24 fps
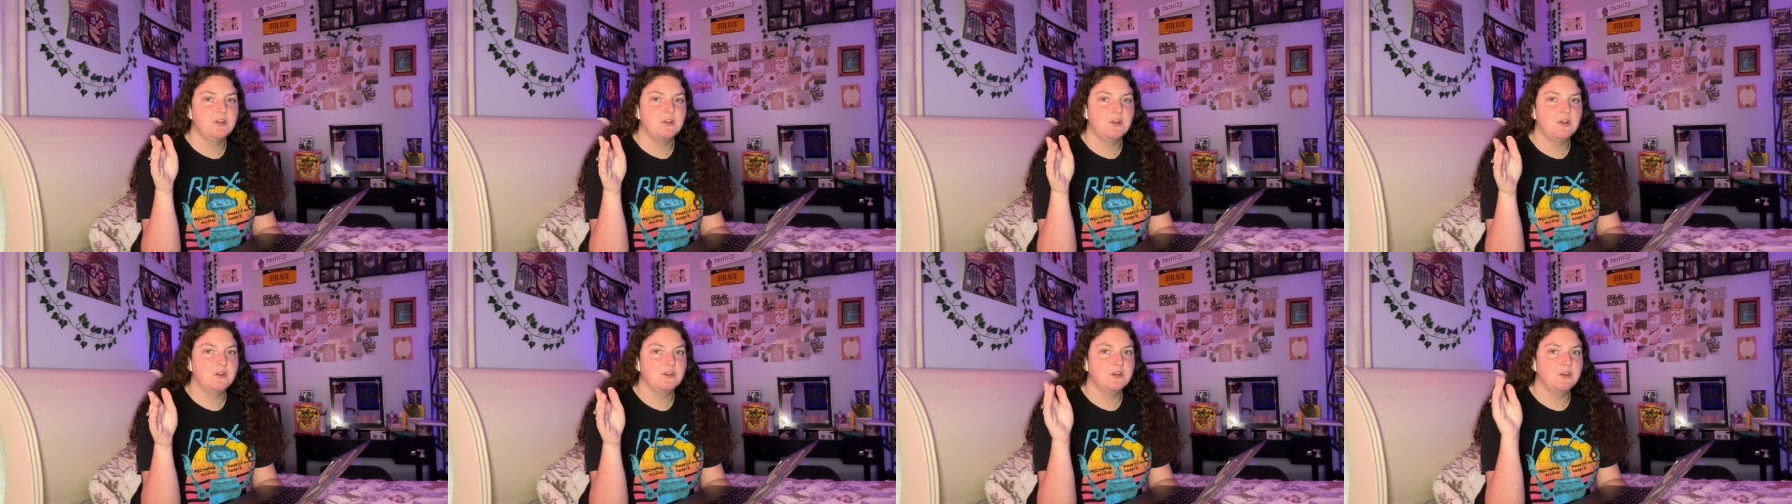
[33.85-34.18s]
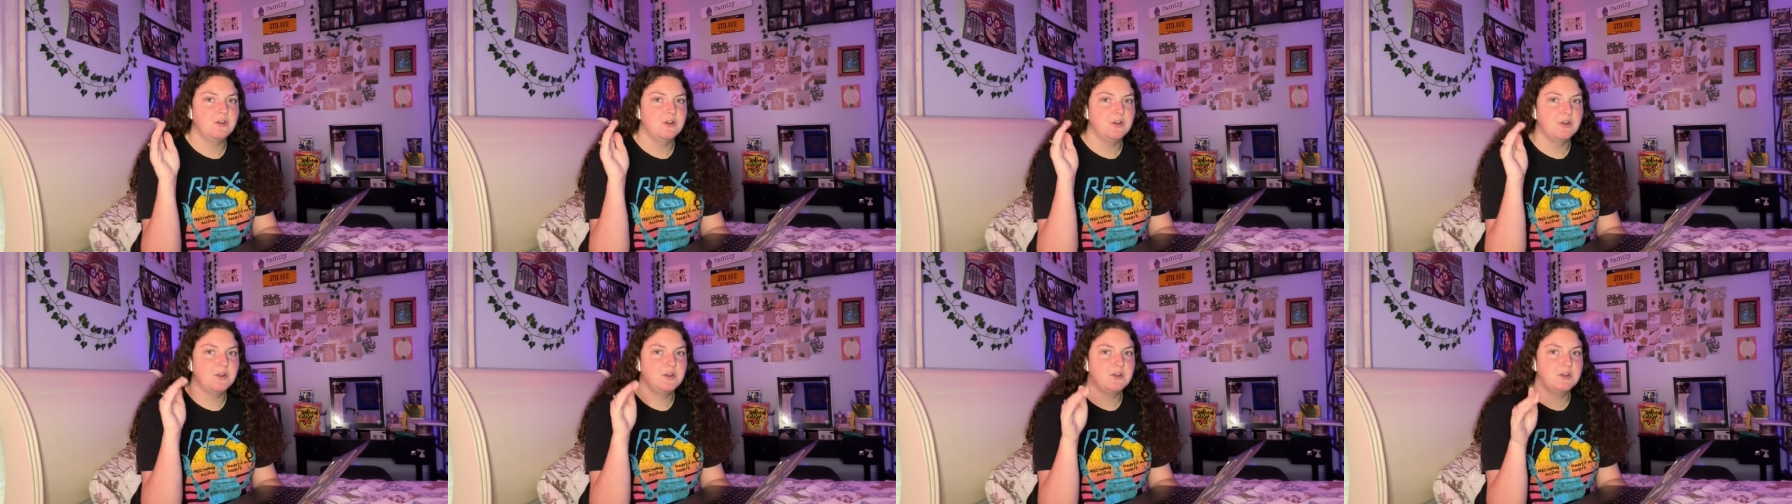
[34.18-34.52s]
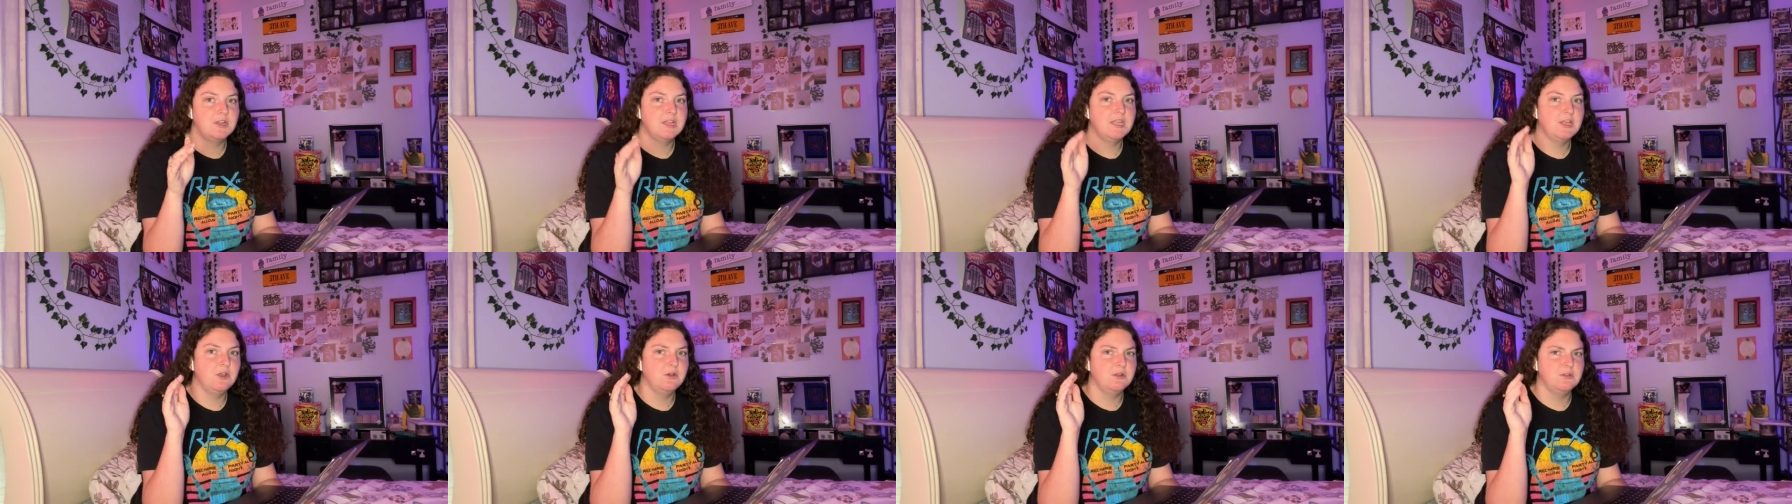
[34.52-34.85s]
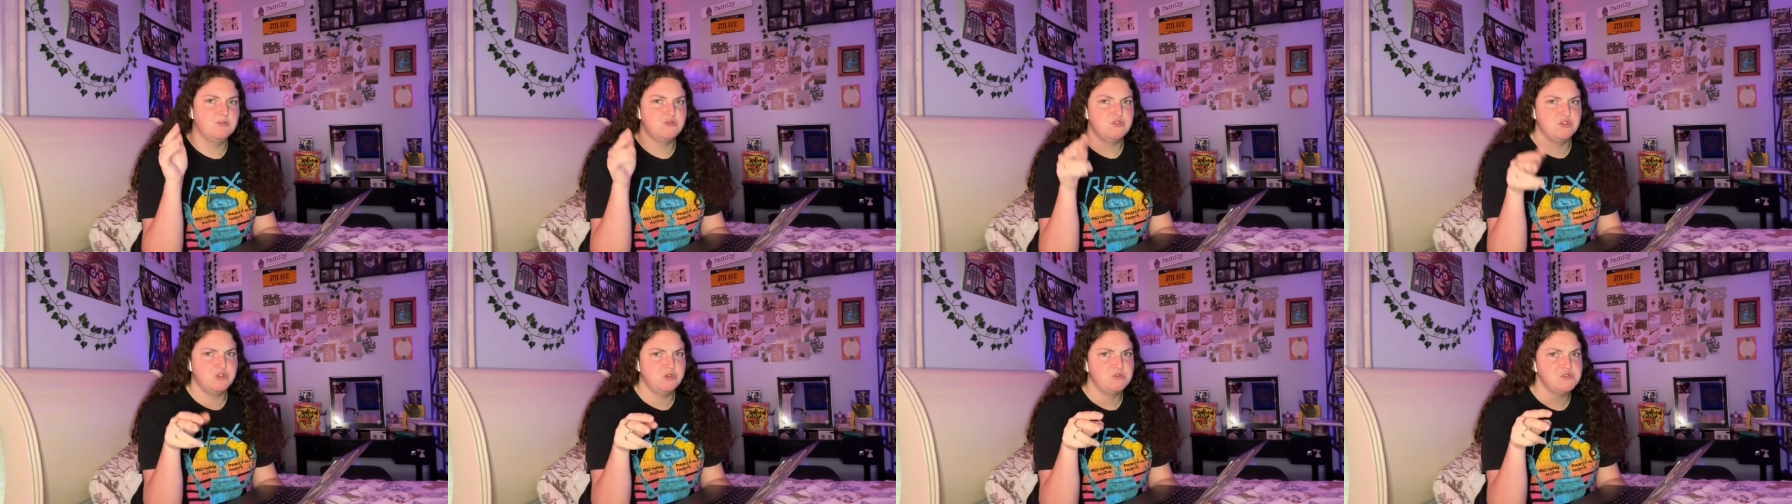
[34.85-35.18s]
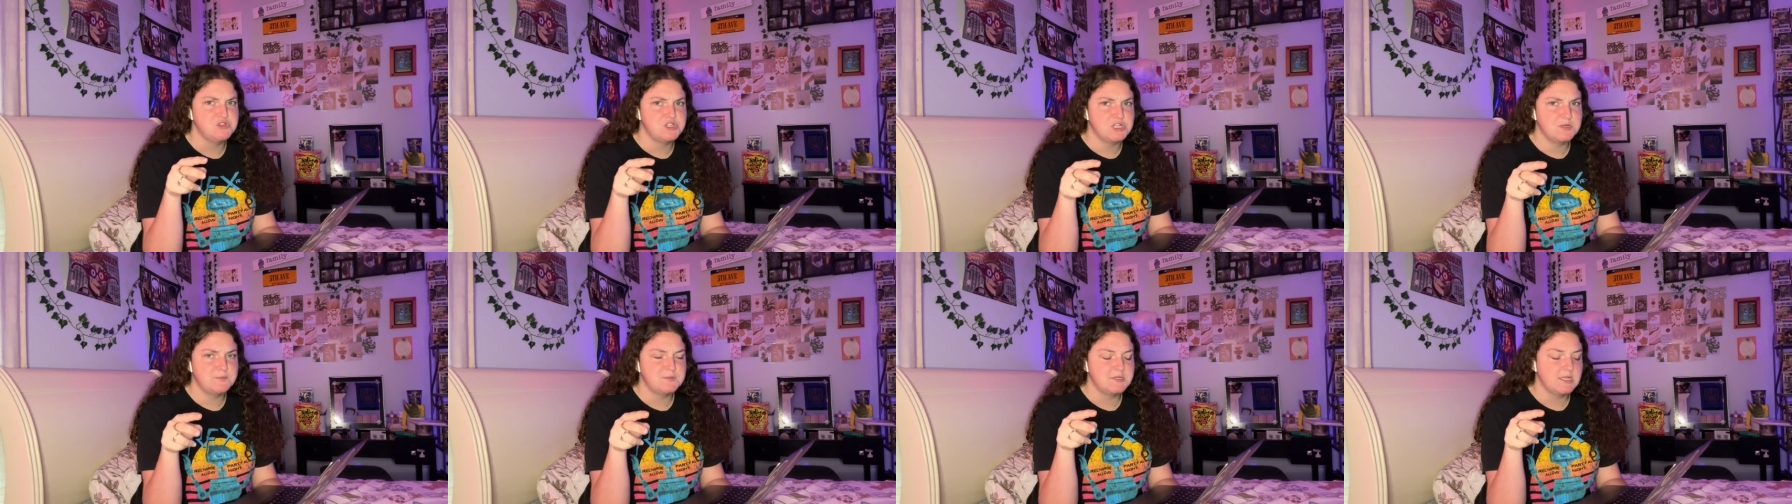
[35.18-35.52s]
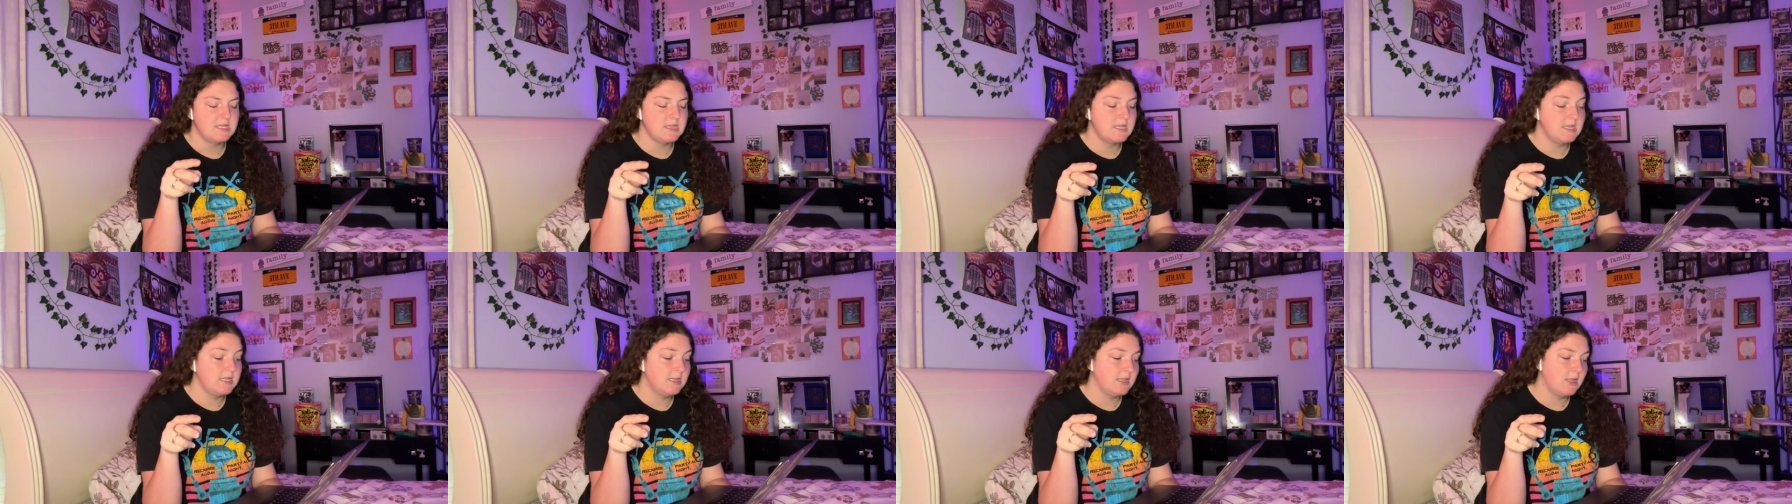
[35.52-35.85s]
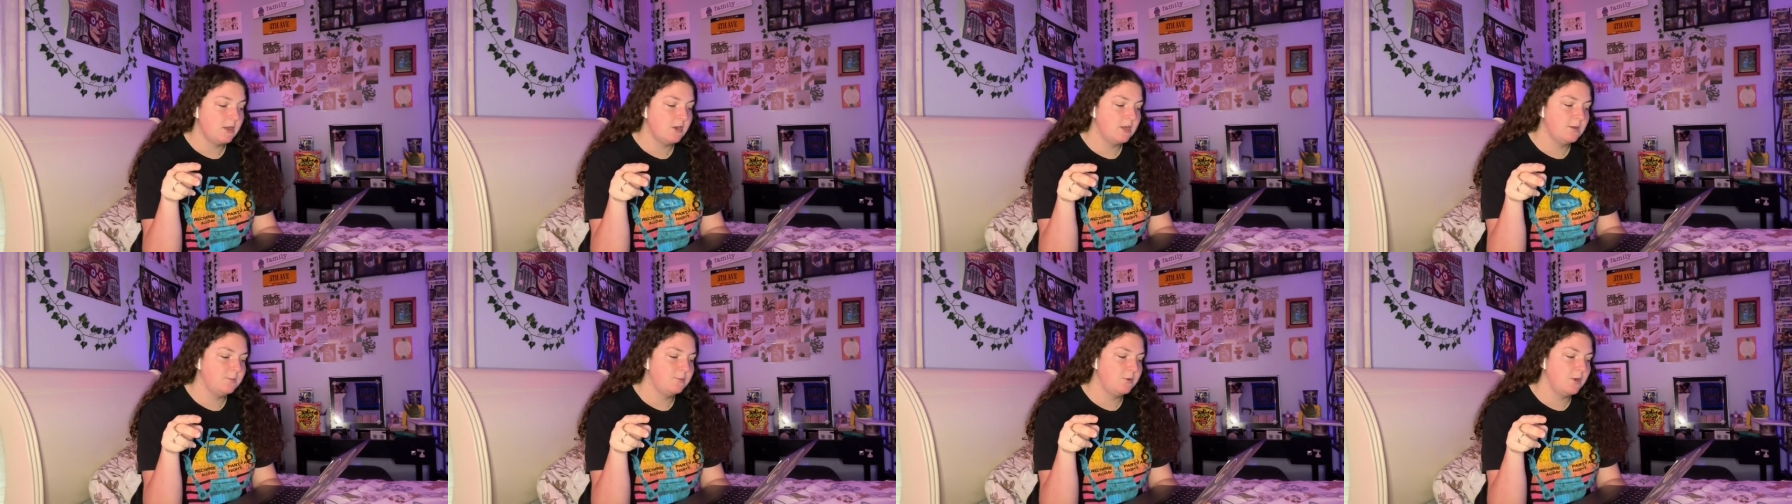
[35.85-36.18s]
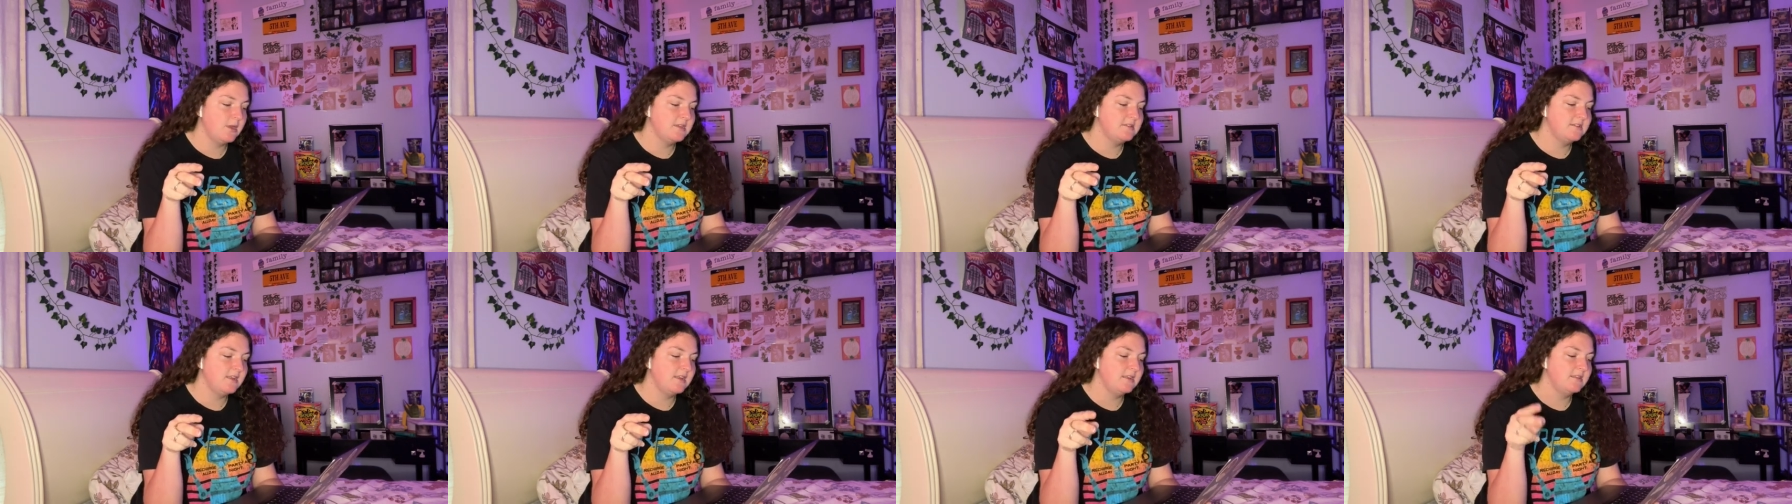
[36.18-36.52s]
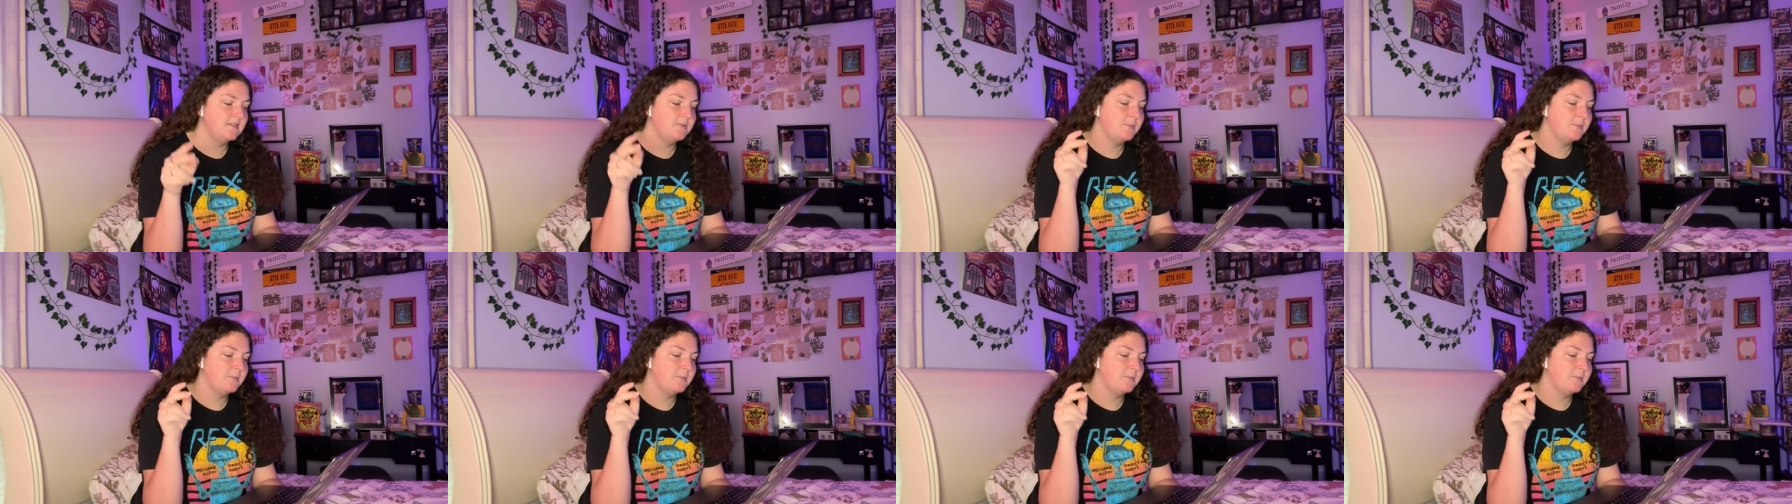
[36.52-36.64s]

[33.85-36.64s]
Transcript: on currently on two ships I think that are in process,